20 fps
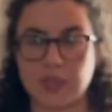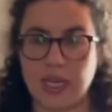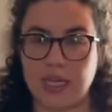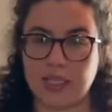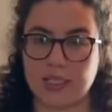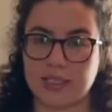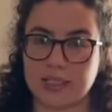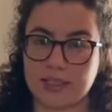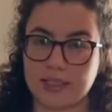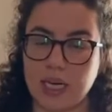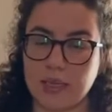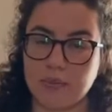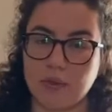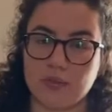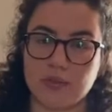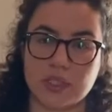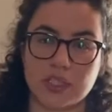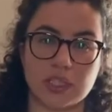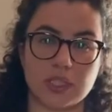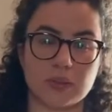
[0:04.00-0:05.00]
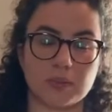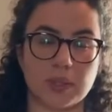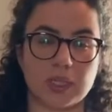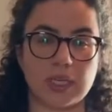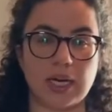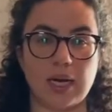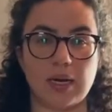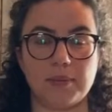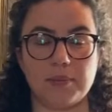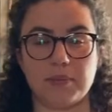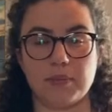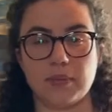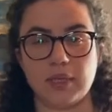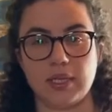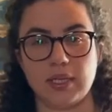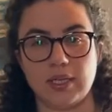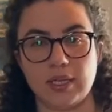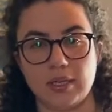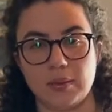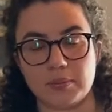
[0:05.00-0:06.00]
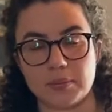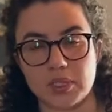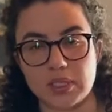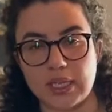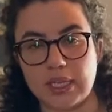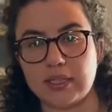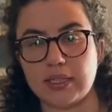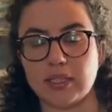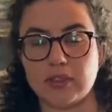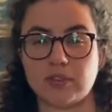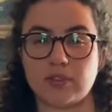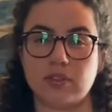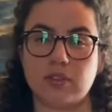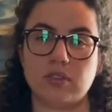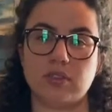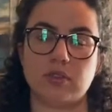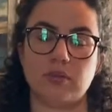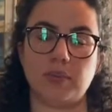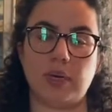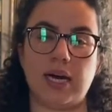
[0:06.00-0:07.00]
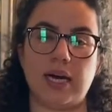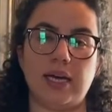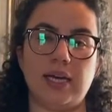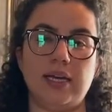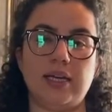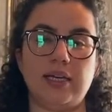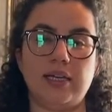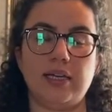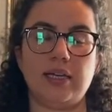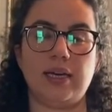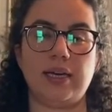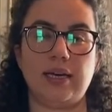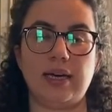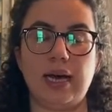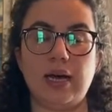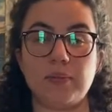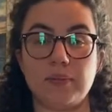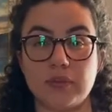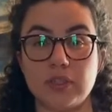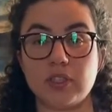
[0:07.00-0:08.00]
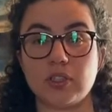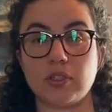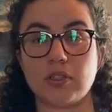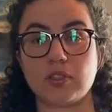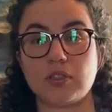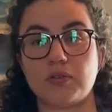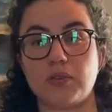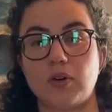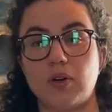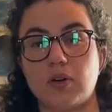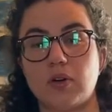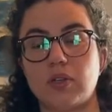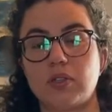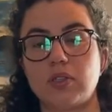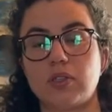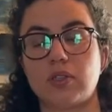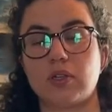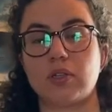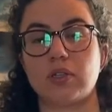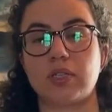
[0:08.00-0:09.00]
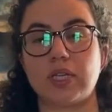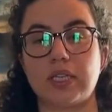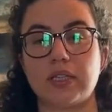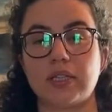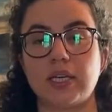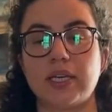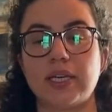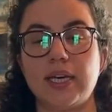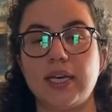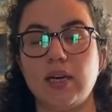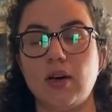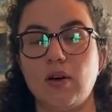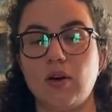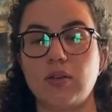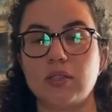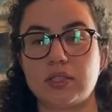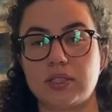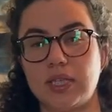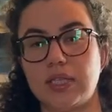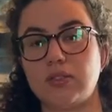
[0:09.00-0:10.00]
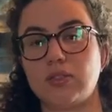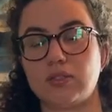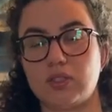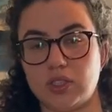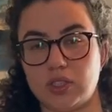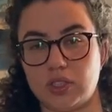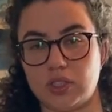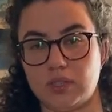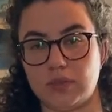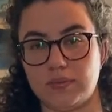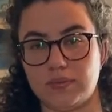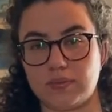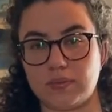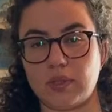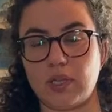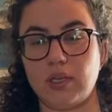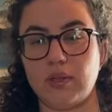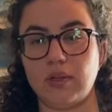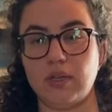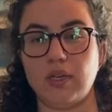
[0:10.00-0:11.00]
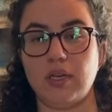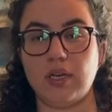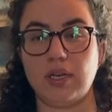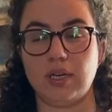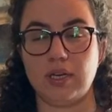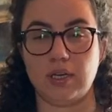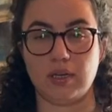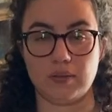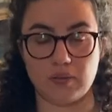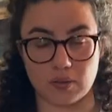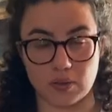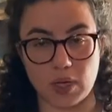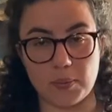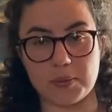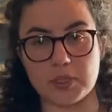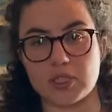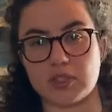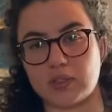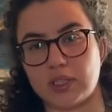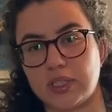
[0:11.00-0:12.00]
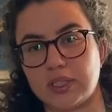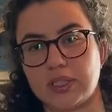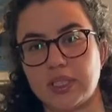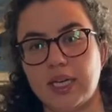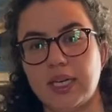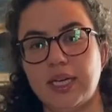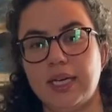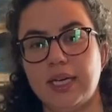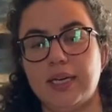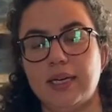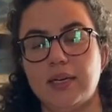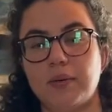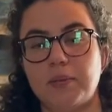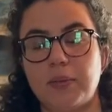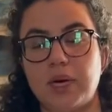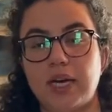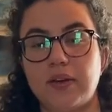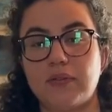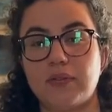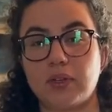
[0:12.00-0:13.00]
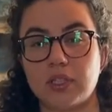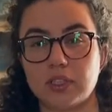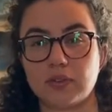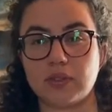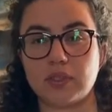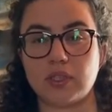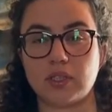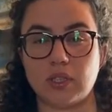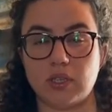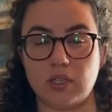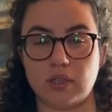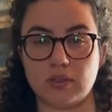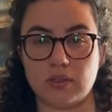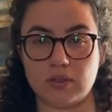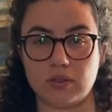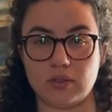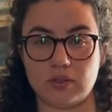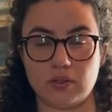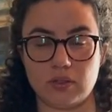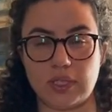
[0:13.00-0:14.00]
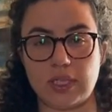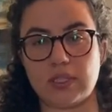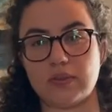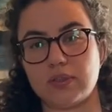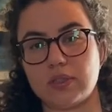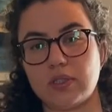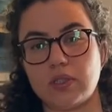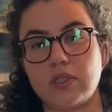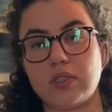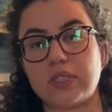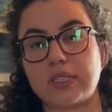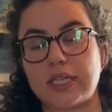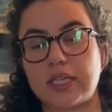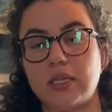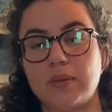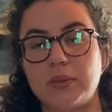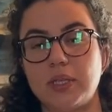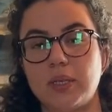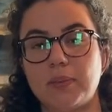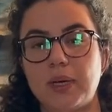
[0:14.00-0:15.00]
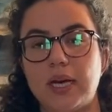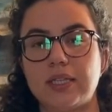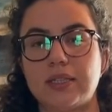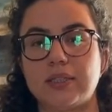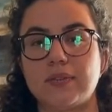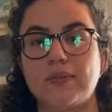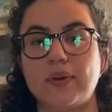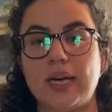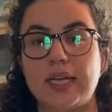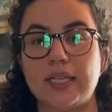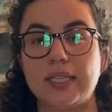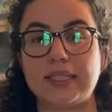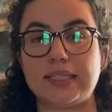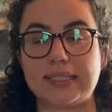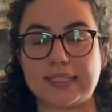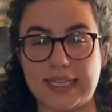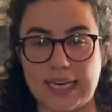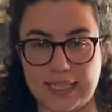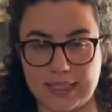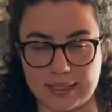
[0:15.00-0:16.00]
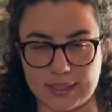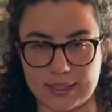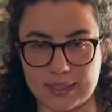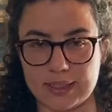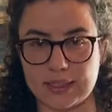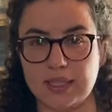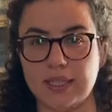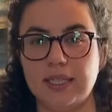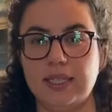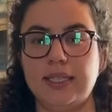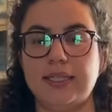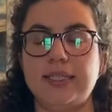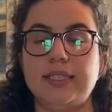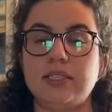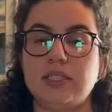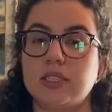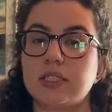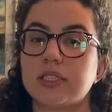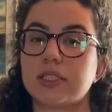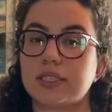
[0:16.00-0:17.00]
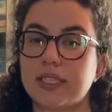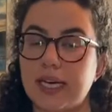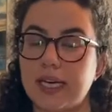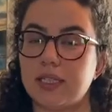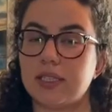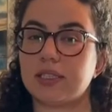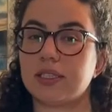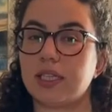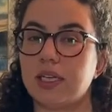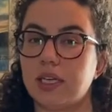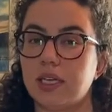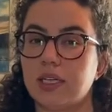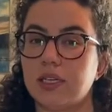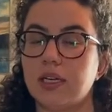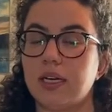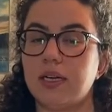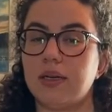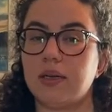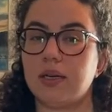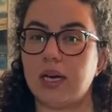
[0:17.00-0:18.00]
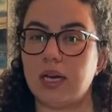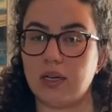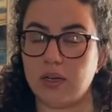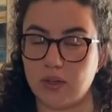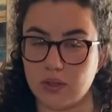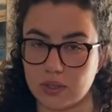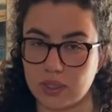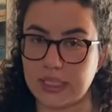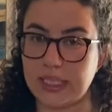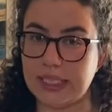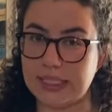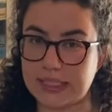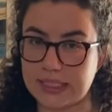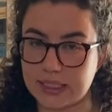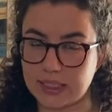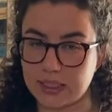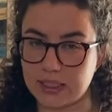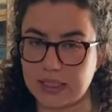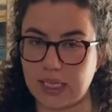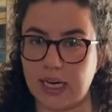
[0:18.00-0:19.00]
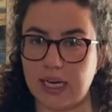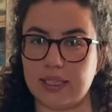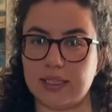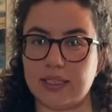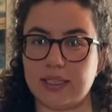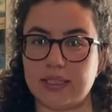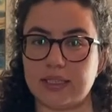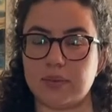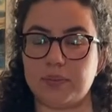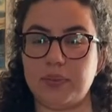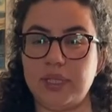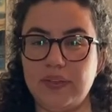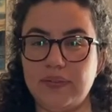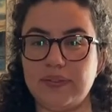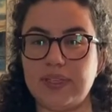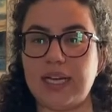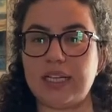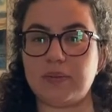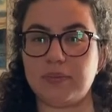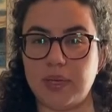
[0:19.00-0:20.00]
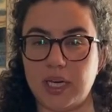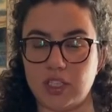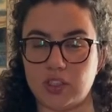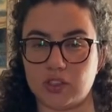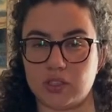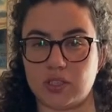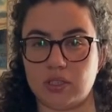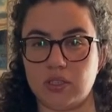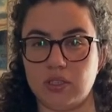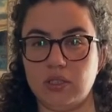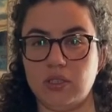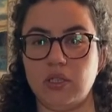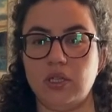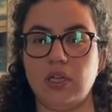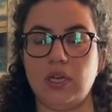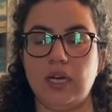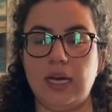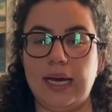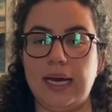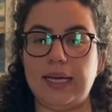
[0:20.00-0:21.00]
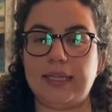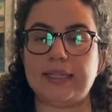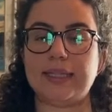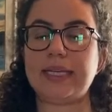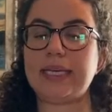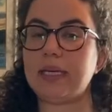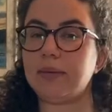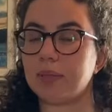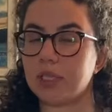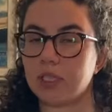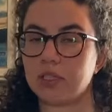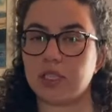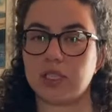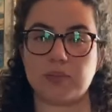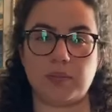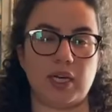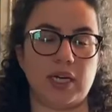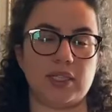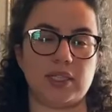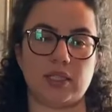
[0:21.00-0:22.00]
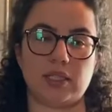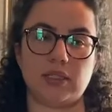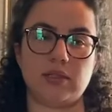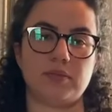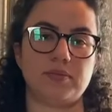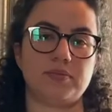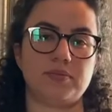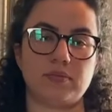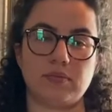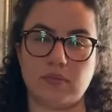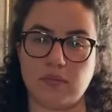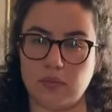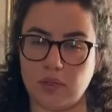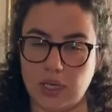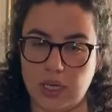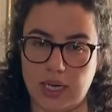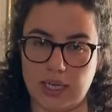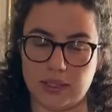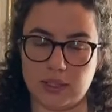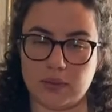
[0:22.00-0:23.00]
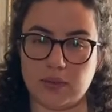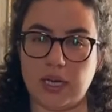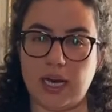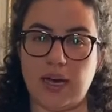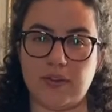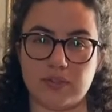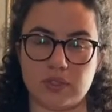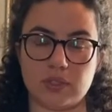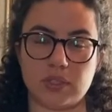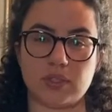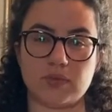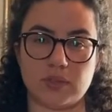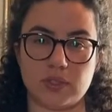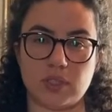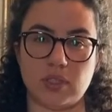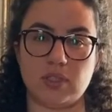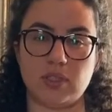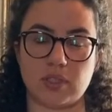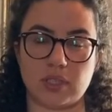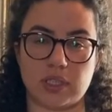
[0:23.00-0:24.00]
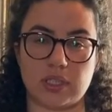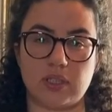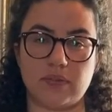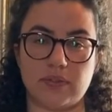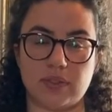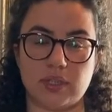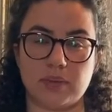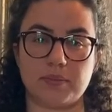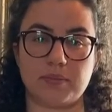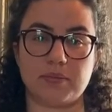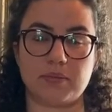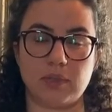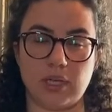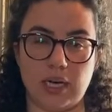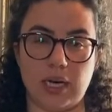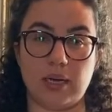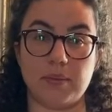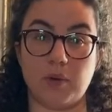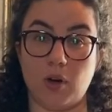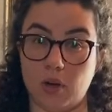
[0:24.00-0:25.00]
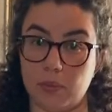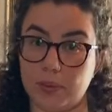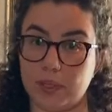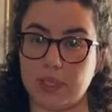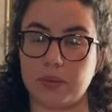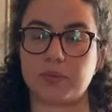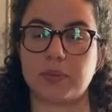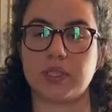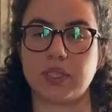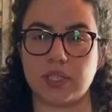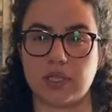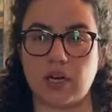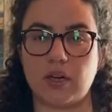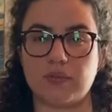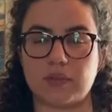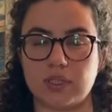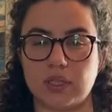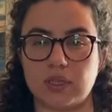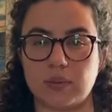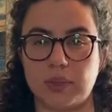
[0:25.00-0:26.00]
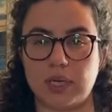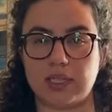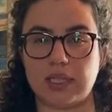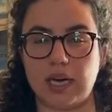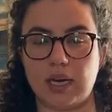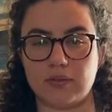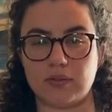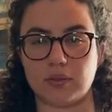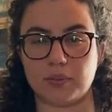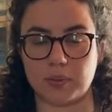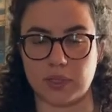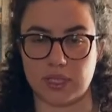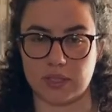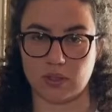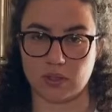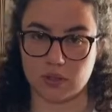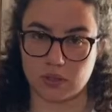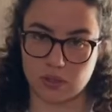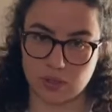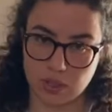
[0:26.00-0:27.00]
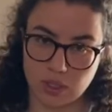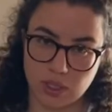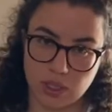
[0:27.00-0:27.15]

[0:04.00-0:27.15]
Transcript: and it's the time of the year where I'm presenting to you my help videos for your Kentucky All State Audition for upper strings. My first video, today's video, is going to be about the violin scales. This year's scales are on the easier side, is the B flat major and E melodic minor, and after this video you're going to feel, I'm hoping, pretty confident about how to play those.